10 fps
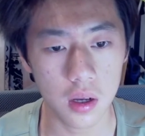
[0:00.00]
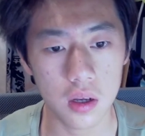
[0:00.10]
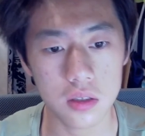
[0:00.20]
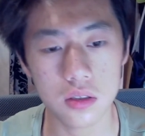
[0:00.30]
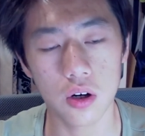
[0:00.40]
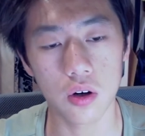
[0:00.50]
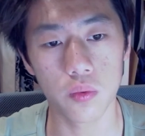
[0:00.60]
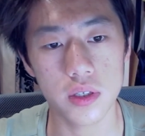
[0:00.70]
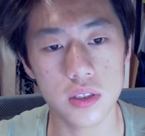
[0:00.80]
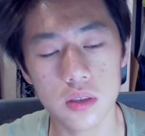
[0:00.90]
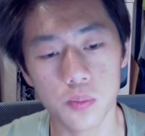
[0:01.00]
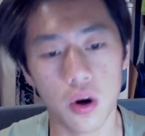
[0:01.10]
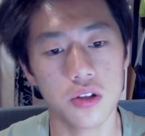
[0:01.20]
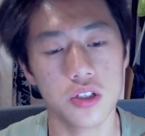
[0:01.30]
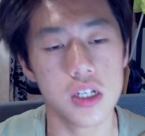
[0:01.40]
So with this
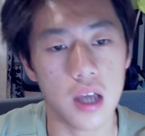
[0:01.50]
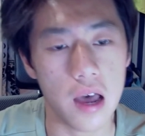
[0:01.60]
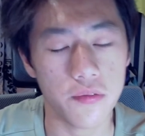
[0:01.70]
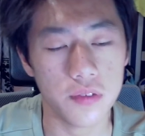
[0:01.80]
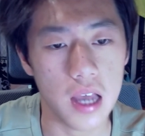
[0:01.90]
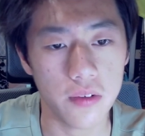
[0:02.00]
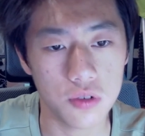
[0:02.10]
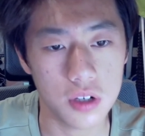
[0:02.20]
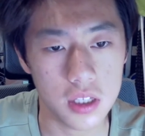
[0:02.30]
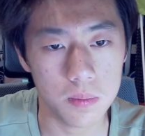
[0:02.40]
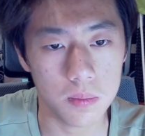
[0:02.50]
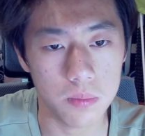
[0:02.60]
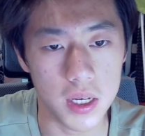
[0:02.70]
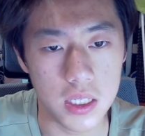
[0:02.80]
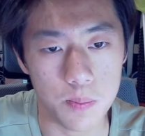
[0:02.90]
project, I haven't had really
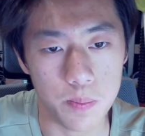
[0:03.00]
many